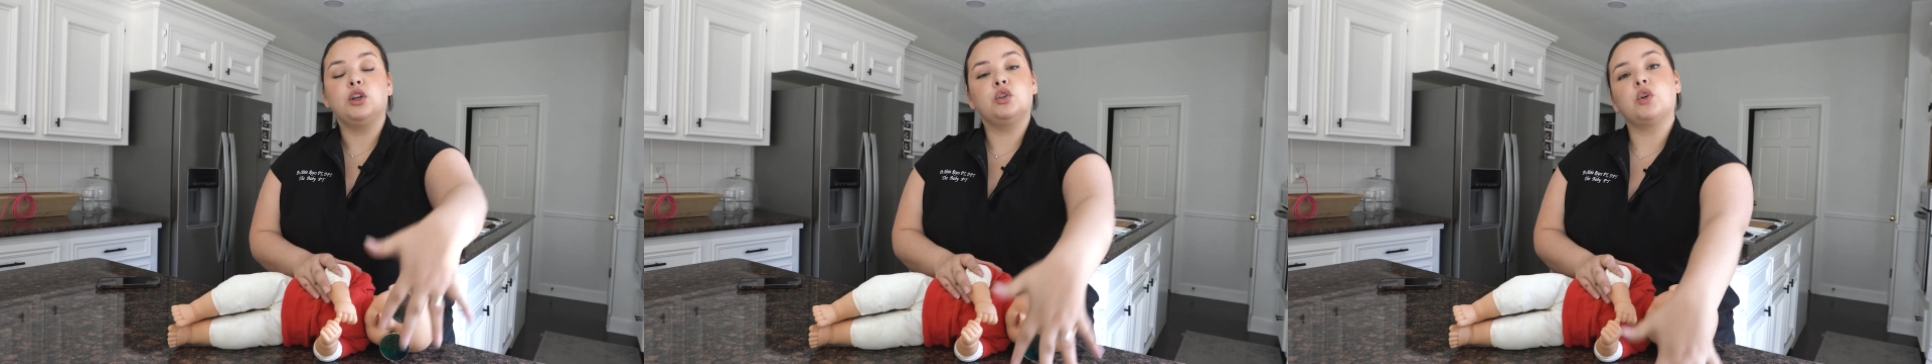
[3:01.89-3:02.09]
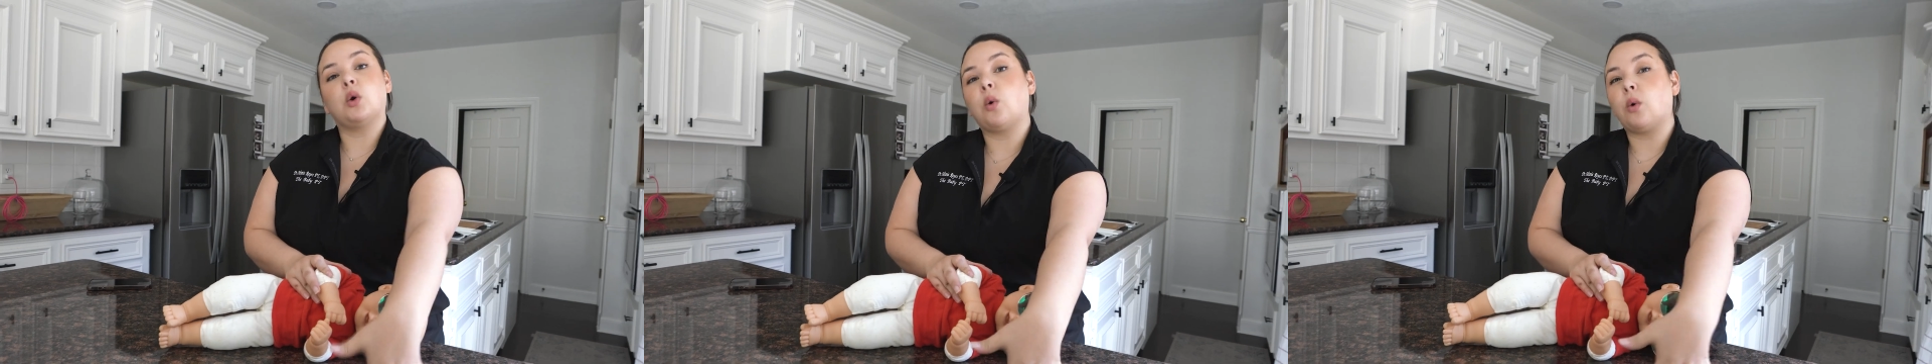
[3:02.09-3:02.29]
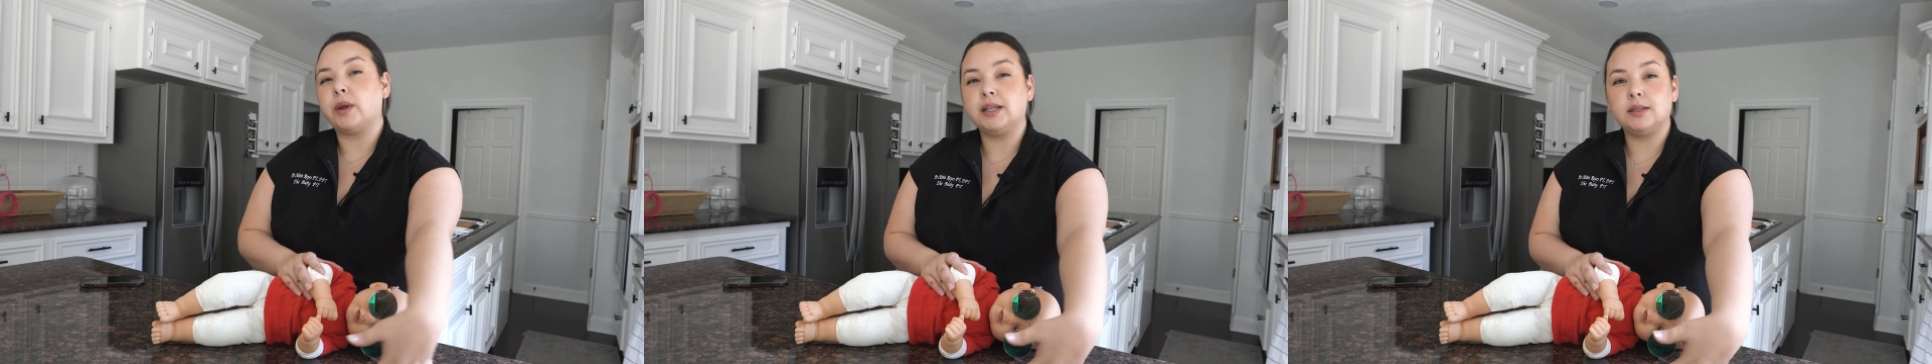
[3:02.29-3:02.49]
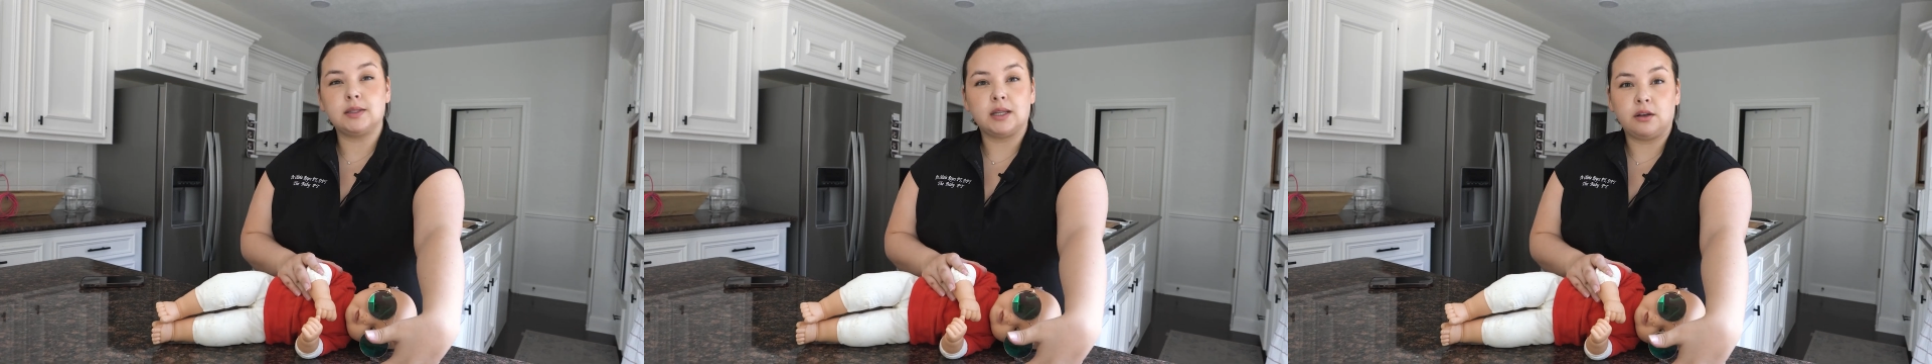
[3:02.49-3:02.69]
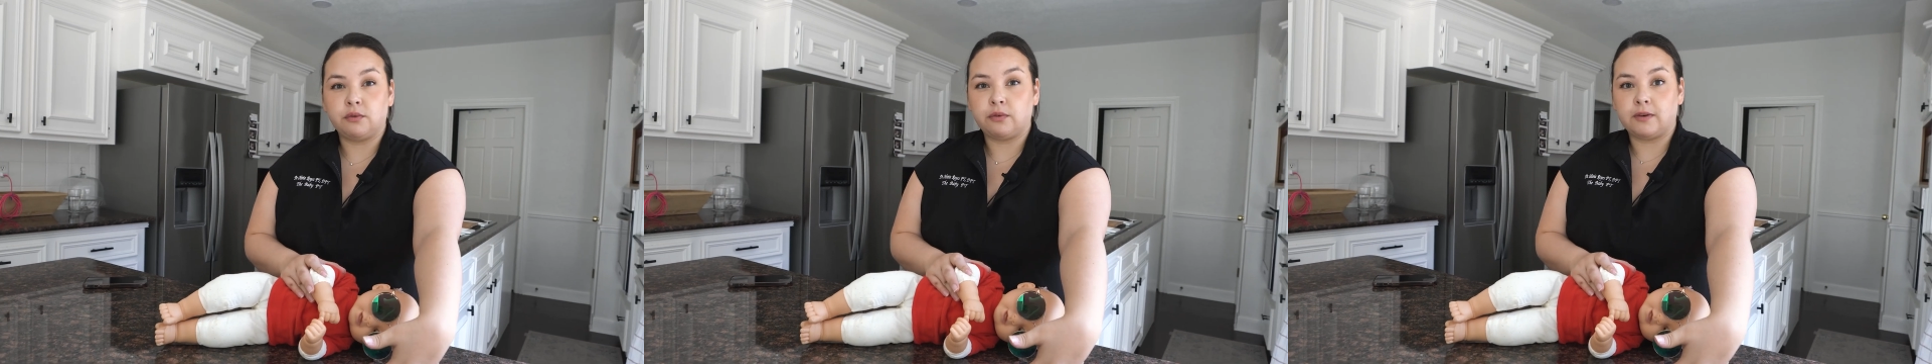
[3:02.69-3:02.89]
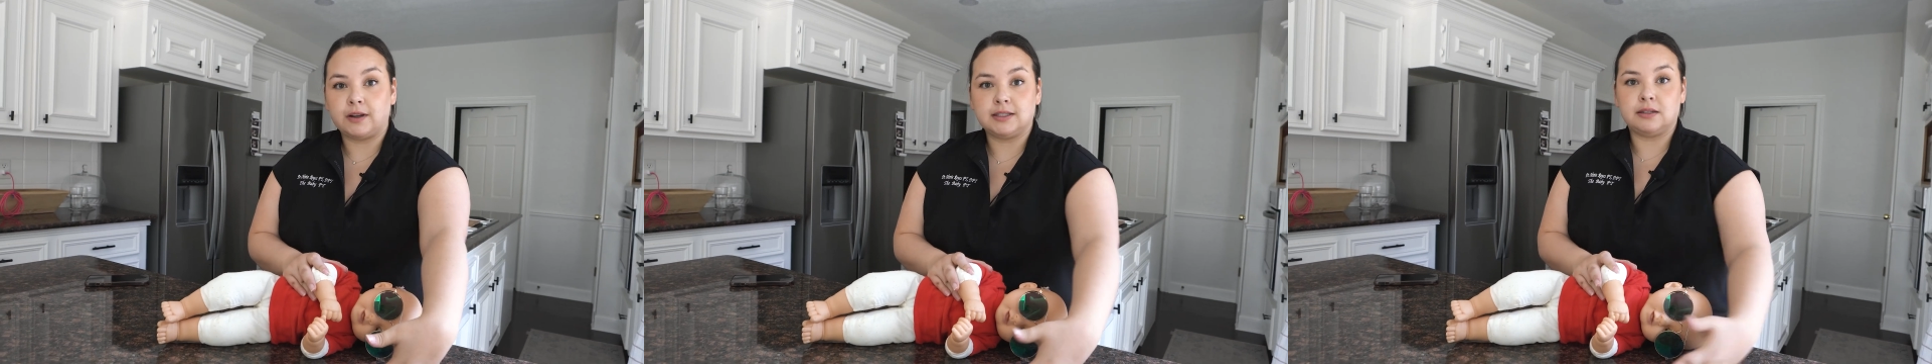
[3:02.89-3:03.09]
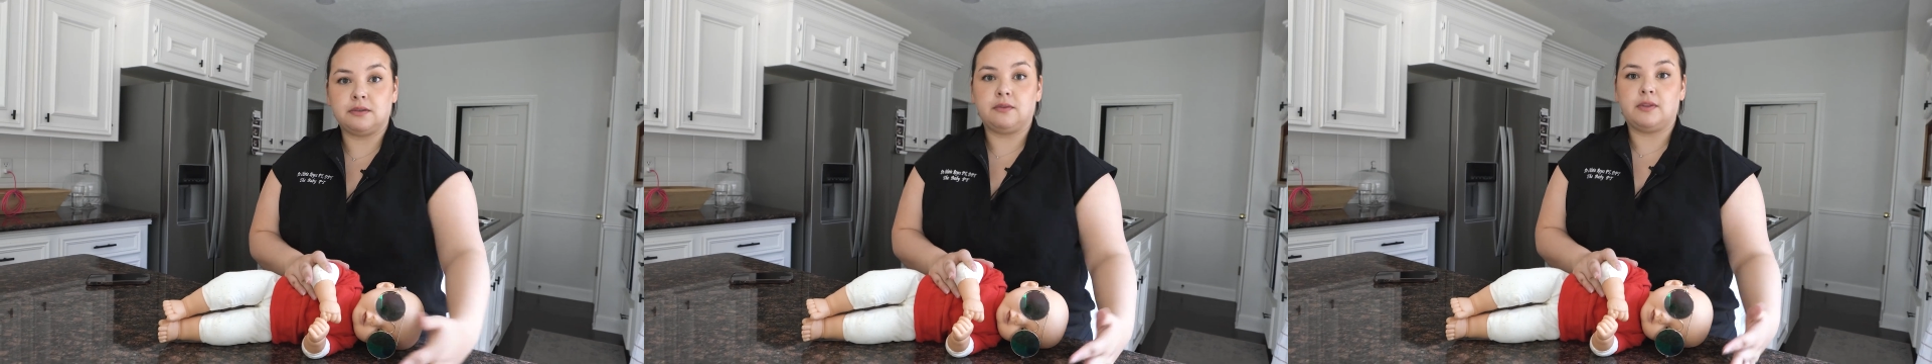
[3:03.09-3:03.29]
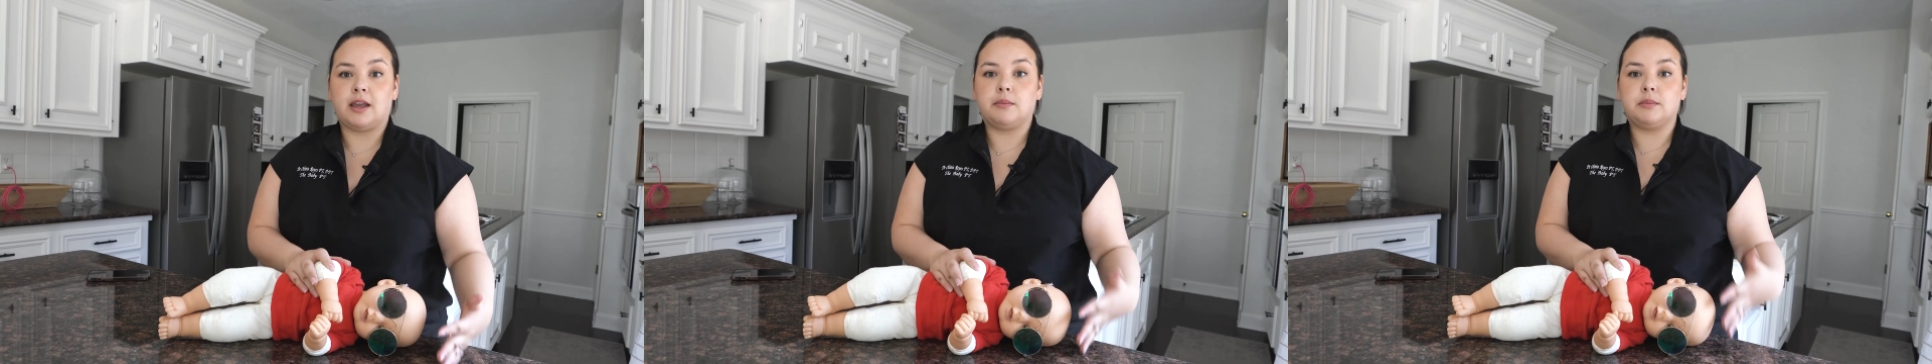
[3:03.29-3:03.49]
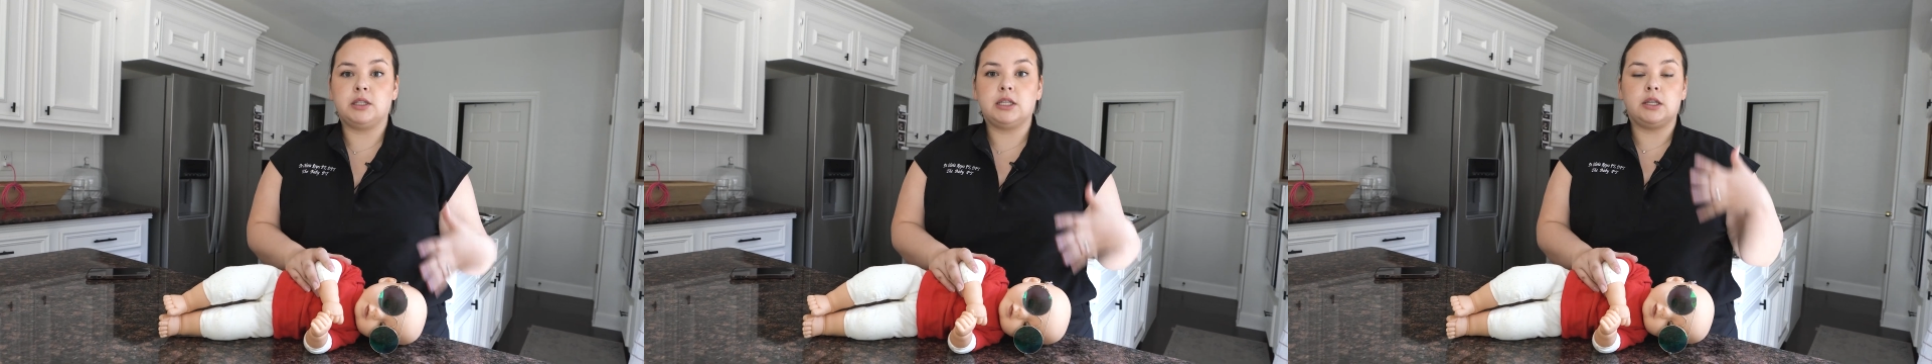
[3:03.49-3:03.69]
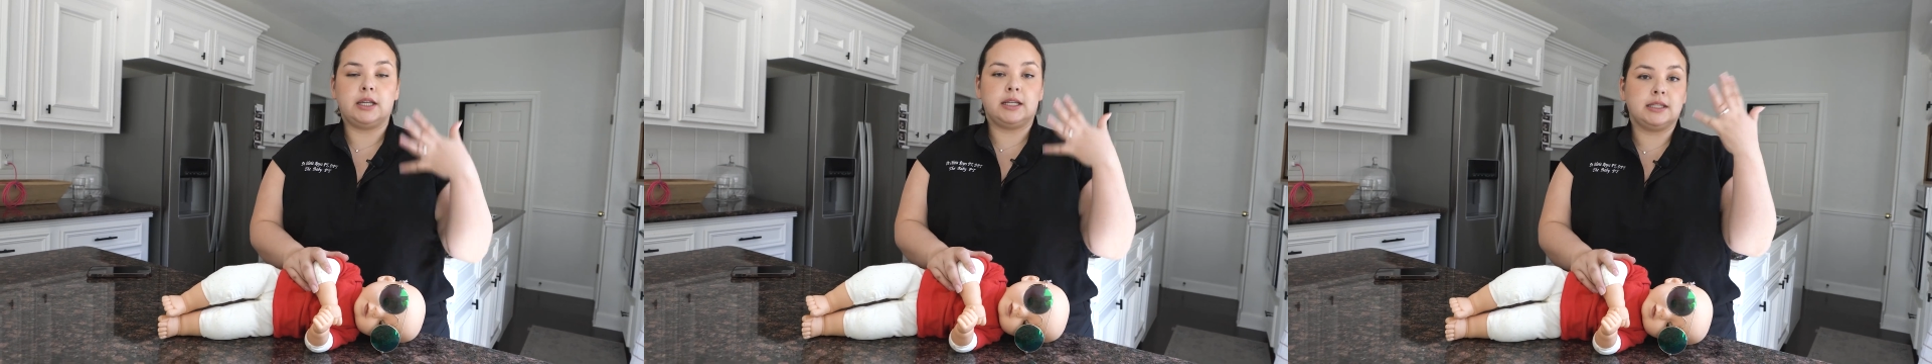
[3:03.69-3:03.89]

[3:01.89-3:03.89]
toys in front of them to